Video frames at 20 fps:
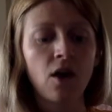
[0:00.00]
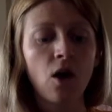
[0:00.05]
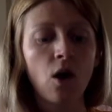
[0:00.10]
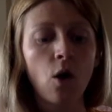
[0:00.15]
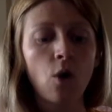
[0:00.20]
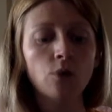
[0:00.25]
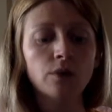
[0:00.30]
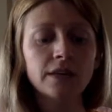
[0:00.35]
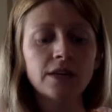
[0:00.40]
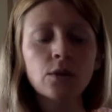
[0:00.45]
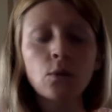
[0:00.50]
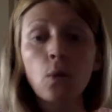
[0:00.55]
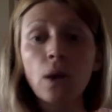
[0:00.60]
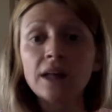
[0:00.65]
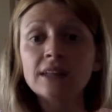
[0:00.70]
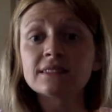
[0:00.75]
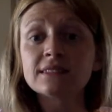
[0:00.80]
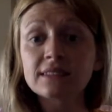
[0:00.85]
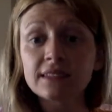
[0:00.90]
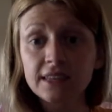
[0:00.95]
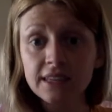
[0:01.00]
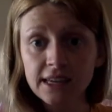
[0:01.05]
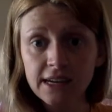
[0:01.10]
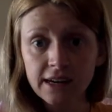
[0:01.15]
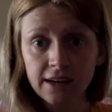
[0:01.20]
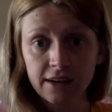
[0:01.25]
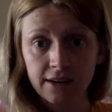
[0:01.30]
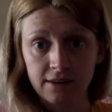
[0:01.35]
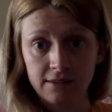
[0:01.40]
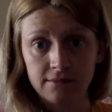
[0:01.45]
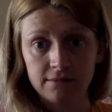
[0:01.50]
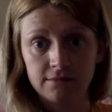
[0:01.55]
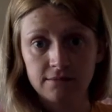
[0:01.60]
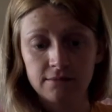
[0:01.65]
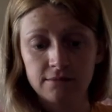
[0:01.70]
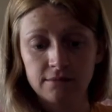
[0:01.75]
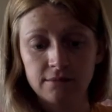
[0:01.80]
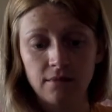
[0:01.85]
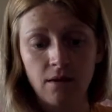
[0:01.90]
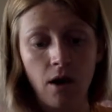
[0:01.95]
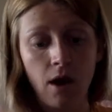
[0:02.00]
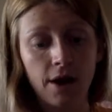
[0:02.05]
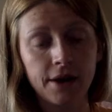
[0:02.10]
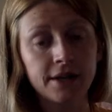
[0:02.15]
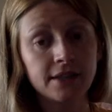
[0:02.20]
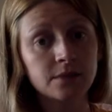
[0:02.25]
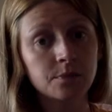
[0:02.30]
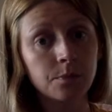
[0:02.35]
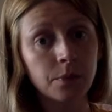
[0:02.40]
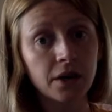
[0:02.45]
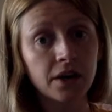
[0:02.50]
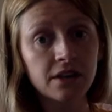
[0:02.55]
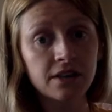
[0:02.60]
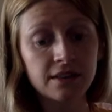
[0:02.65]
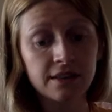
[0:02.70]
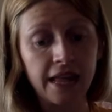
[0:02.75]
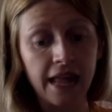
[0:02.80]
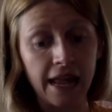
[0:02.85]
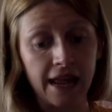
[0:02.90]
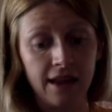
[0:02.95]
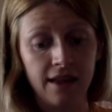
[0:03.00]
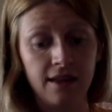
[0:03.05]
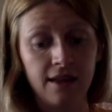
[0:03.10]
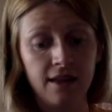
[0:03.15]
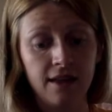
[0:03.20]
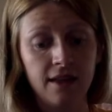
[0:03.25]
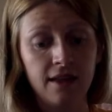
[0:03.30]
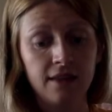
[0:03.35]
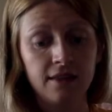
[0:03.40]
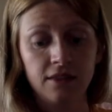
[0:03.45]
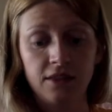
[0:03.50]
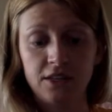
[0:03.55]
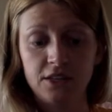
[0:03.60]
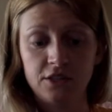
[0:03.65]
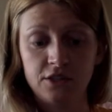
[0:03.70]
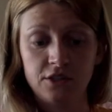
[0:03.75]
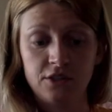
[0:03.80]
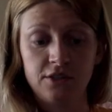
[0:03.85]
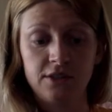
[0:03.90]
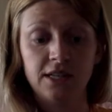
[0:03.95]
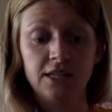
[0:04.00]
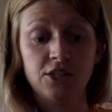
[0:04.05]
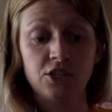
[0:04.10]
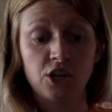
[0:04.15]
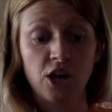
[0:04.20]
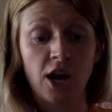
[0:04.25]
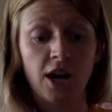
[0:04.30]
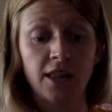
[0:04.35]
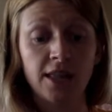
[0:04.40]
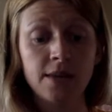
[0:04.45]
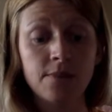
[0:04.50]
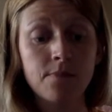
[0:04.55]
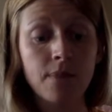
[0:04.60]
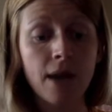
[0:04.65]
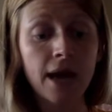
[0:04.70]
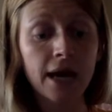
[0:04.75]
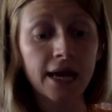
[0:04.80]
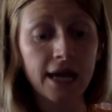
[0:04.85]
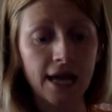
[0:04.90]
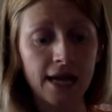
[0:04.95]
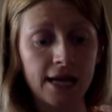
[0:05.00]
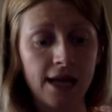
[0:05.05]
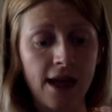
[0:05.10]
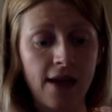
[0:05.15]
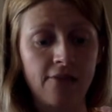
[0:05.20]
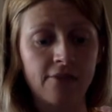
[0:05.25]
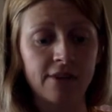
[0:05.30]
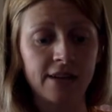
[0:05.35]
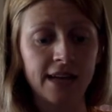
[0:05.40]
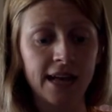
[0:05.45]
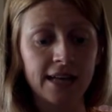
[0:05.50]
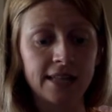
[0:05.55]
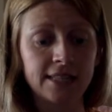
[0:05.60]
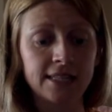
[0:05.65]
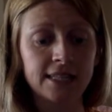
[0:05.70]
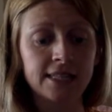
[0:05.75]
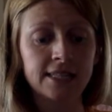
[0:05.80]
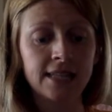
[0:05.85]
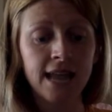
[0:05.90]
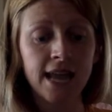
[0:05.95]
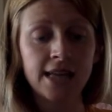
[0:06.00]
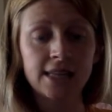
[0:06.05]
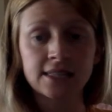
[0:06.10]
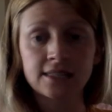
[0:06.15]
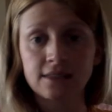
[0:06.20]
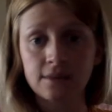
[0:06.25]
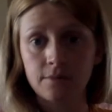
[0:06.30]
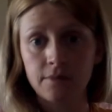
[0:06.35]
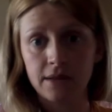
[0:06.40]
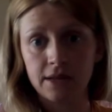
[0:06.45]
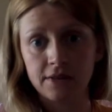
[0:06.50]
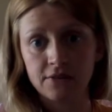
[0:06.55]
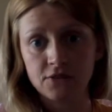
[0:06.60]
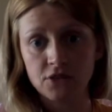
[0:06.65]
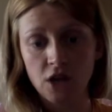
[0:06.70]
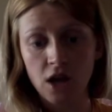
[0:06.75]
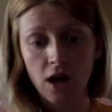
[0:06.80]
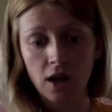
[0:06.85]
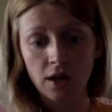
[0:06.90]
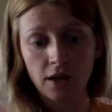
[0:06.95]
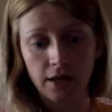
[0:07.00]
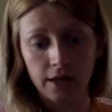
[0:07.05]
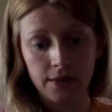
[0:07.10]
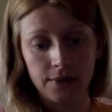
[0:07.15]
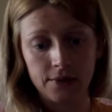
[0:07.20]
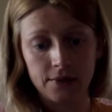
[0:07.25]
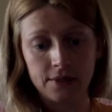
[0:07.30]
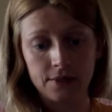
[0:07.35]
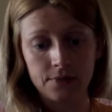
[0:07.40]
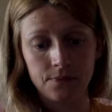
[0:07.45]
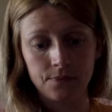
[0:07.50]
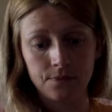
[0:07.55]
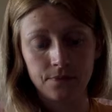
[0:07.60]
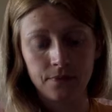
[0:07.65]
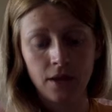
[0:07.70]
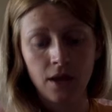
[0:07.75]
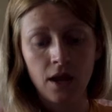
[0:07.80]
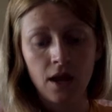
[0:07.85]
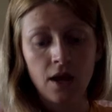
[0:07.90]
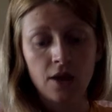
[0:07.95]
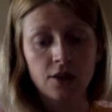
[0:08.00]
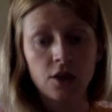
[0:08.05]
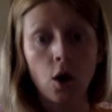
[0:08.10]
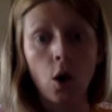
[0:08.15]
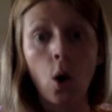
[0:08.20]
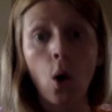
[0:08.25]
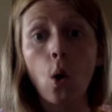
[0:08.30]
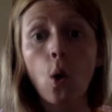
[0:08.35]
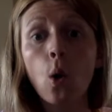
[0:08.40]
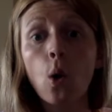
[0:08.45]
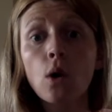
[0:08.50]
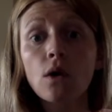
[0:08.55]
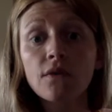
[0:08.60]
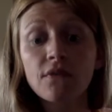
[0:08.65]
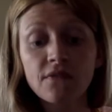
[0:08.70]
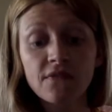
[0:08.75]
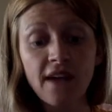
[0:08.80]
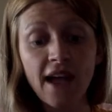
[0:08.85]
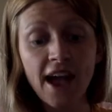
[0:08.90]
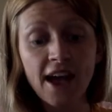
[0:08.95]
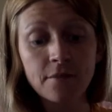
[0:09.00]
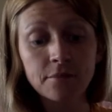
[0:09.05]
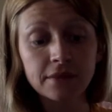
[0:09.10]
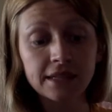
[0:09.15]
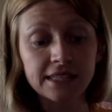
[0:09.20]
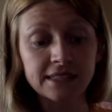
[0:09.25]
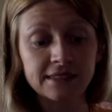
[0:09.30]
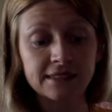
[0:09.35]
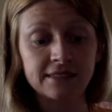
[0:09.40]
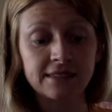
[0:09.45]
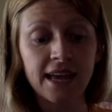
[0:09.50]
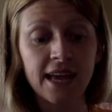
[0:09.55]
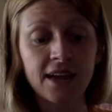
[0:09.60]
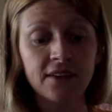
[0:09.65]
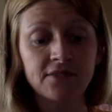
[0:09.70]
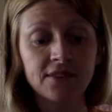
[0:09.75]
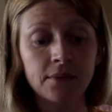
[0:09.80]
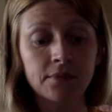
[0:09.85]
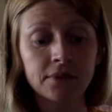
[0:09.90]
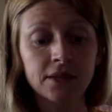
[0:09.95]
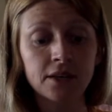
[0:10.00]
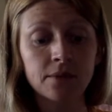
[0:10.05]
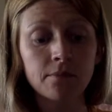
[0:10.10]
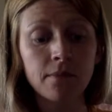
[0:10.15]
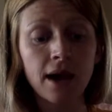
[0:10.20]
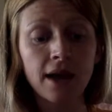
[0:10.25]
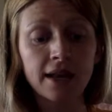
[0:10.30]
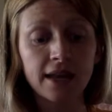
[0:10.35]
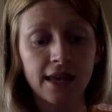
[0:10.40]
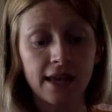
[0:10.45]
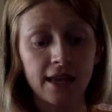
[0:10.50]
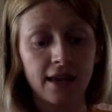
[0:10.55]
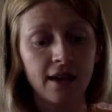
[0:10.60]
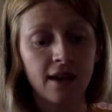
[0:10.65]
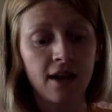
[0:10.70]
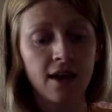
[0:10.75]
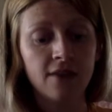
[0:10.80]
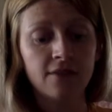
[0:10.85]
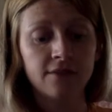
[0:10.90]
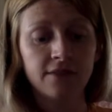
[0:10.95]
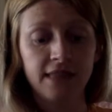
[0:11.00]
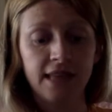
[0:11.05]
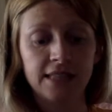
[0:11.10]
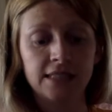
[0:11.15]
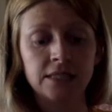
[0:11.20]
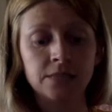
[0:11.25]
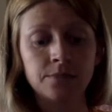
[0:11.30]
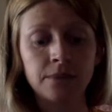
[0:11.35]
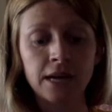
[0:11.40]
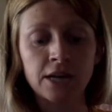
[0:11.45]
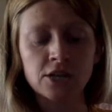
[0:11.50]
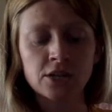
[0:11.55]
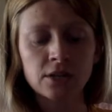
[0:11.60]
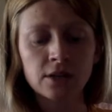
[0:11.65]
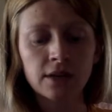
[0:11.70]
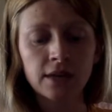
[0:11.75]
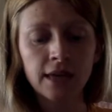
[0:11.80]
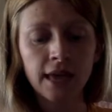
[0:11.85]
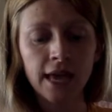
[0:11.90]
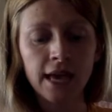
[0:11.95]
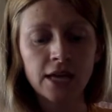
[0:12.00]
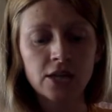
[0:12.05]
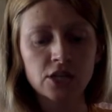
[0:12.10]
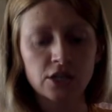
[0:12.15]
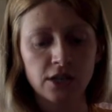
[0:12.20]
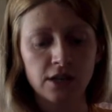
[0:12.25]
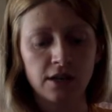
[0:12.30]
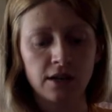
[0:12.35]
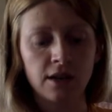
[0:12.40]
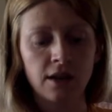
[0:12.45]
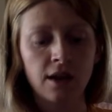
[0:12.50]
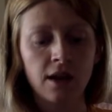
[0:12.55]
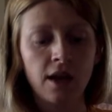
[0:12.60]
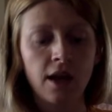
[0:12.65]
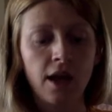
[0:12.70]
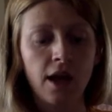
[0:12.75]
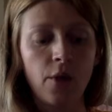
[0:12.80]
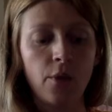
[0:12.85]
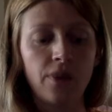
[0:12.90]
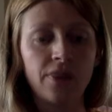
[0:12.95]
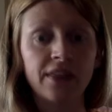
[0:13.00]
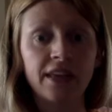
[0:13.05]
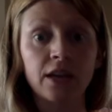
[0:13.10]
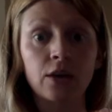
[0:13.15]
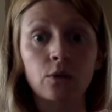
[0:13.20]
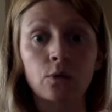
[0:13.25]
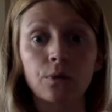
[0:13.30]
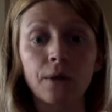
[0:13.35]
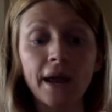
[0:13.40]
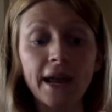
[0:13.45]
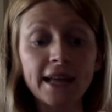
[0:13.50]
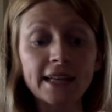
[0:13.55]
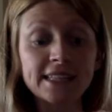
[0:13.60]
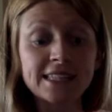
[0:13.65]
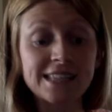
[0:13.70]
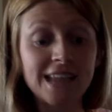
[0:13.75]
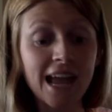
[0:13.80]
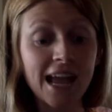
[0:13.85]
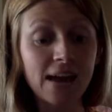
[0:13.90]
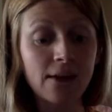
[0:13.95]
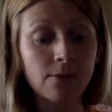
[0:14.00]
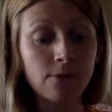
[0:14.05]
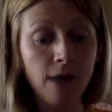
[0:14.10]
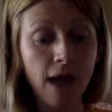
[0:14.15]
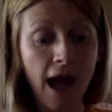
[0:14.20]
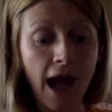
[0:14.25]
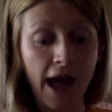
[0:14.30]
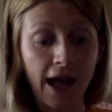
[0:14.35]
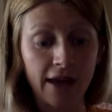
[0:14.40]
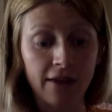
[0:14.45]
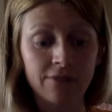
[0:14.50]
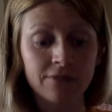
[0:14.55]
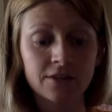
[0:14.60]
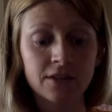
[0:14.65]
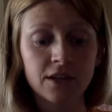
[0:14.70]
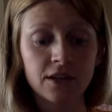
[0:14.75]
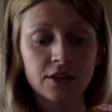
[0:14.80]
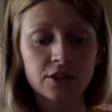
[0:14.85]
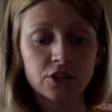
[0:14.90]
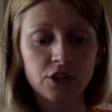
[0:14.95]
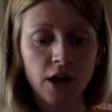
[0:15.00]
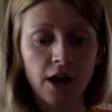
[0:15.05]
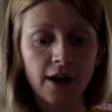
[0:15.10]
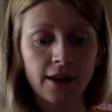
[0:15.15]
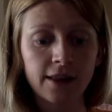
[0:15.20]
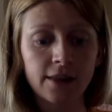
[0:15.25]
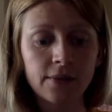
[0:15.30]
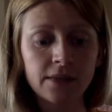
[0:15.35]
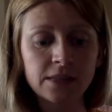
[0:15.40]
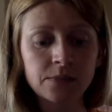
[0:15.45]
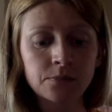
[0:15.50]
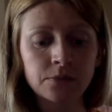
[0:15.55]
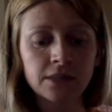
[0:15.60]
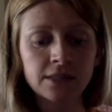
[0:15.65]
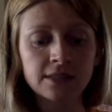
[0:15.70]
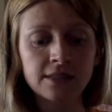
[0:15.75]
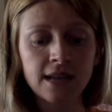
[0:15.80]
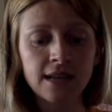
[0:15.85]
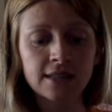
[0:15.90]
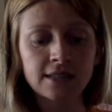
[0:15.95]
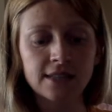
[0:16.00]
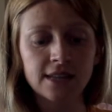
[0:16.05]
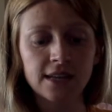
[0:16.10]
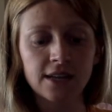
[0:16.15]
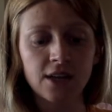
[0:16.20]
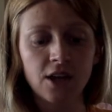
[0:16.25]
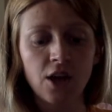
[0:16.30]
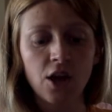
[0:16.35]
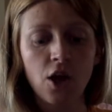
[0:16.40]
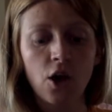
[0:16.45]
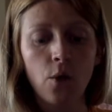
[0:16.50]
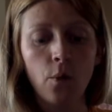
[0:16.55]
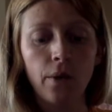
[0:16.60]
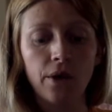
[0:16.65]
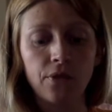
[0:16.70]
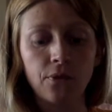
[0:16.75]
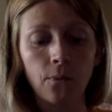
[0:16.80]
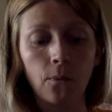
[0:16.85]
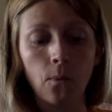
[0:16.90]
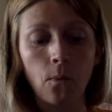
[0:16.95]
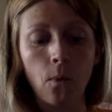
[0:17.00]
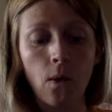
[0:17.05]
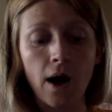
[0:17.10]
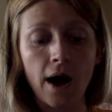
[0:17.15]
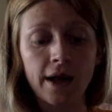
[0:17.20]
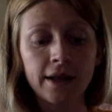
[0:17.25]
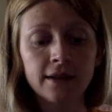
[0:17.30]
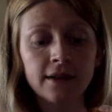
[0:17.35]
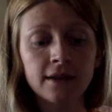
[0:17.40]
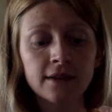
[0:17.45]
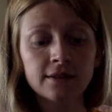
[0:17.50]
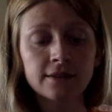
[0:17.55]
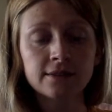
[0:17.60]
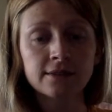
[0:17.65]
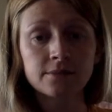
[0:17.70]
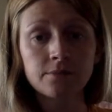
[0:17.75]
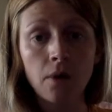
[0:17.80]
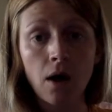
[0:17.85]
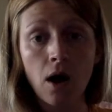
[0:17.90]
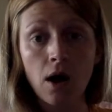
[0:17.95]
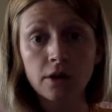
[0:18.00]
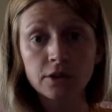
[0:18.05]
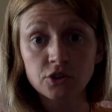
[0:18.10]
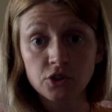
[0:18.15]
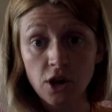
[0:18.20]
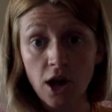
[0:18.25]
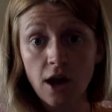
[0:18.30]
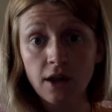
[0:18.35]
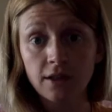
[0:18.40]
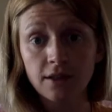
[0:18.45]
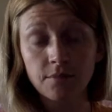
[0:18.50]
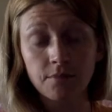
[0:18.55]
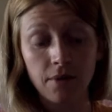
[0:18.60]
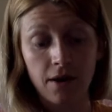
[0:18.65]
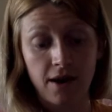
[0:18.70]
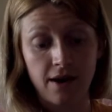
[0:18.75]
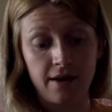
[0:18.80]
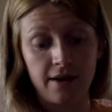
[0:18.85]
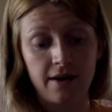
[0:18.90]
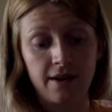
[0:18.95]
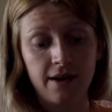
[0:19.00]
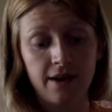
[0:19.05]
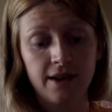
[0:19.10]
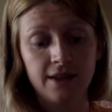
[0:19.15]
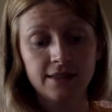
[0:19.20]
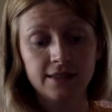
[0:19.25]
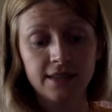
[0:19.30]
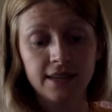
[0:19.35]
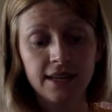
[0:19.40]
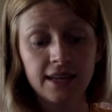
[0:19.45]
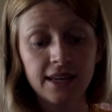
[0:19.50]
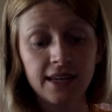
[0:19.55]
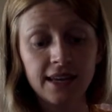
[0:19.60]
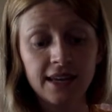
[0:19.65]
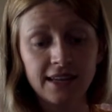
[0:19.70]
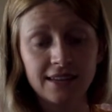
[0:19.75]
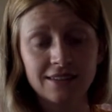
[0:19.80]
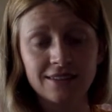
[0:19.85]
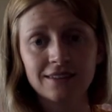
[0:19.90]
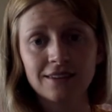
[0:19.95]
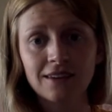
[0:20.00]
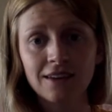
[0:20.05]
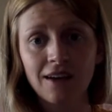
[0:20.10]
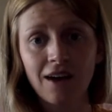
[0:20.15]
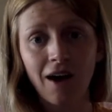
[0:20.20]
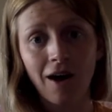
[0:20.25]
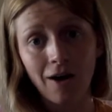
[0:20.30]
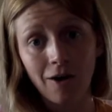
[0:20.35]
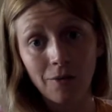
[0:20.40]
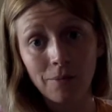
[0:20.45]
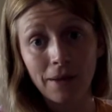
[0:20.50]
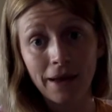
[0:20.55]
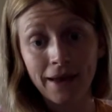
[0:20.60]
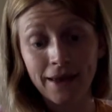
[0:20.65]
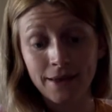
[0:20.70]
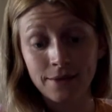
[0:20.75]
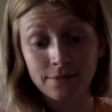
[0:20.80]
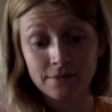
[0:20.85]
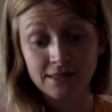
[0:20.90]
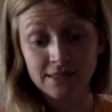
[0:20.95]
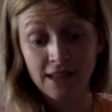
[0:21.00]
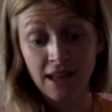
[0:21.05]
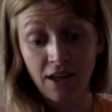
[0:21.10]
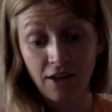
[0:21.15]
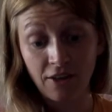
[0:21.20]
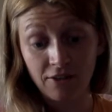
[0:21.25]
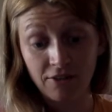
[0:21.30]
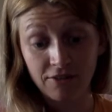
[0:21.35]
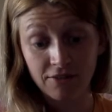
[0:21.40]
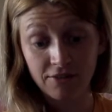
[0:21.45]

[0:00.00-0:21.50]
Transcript: Only once a year, on his birthday, did Charlie Bucket ever get to taste a bit of chocolate. The whole family saved up their money for that special occasion, and when the great day arrived, Charlie was presented with one small chocolate bar to eat all by himself.